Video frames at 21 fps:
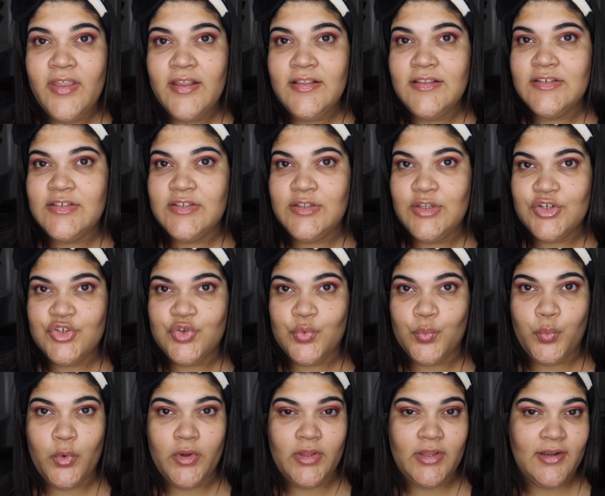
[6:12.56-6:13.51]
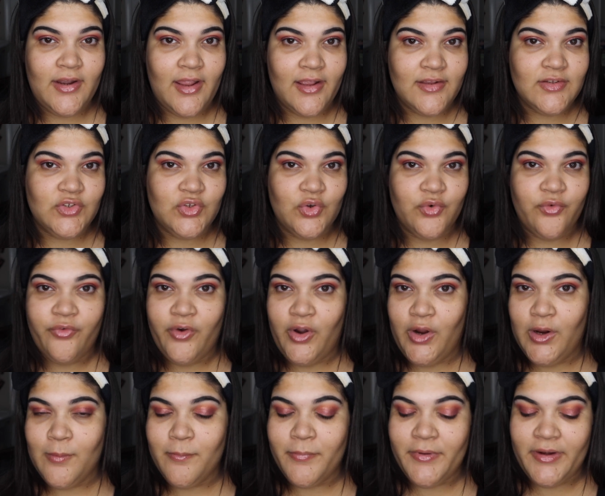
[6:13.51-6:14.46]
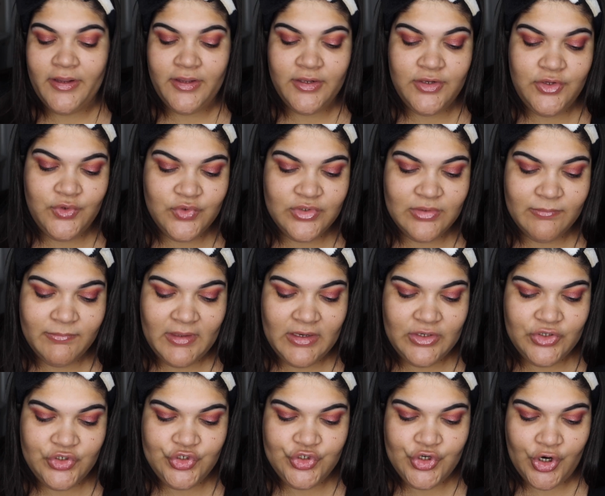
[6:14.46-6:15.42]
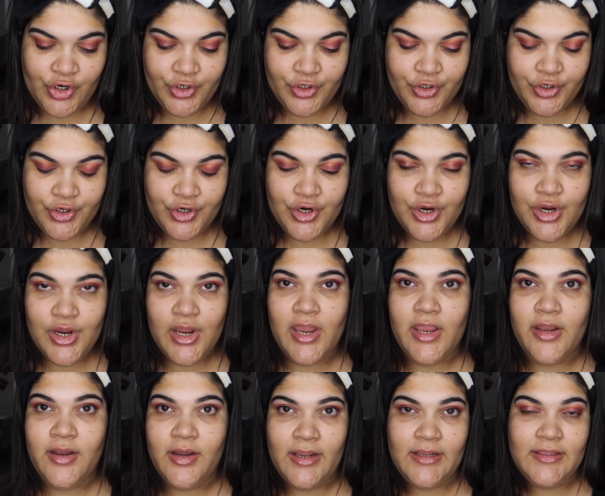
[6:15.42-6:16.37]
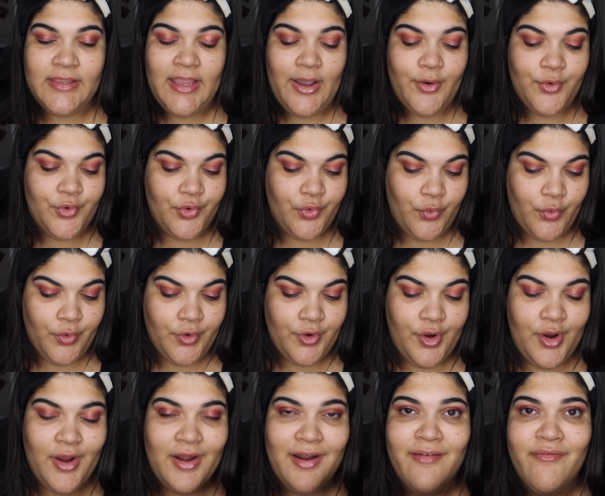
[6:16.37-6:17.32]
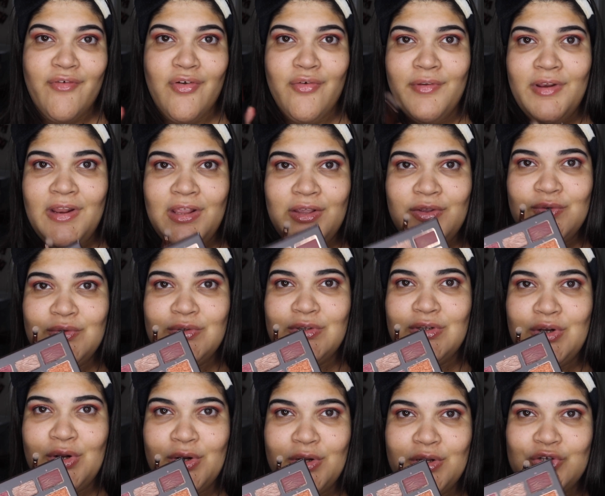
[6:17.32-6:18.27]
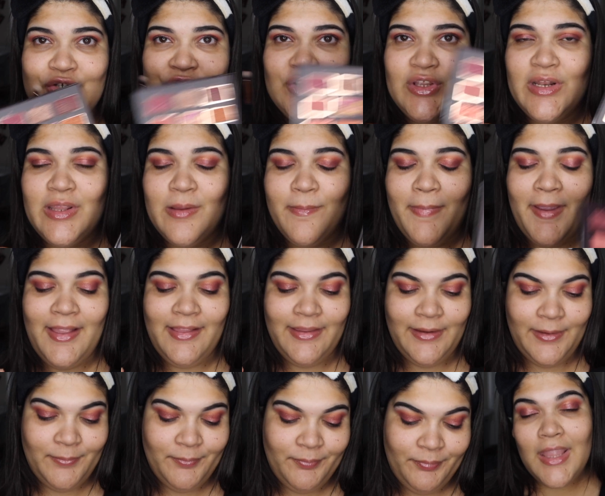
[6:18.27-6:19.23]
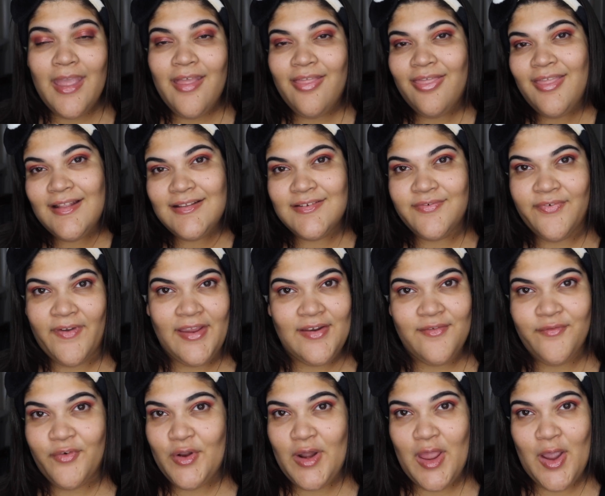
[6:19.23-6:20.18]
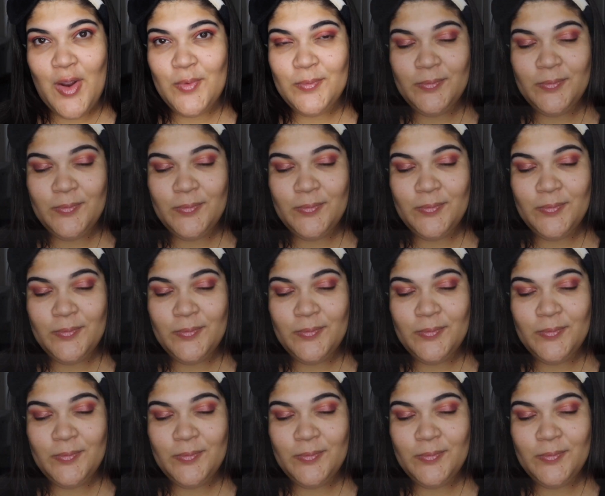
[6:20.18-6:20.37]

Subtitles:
like this looks really nice so far, but it could use something darker in like the outer corner, and I've already used the darkest shade in the palette. That's fine for now.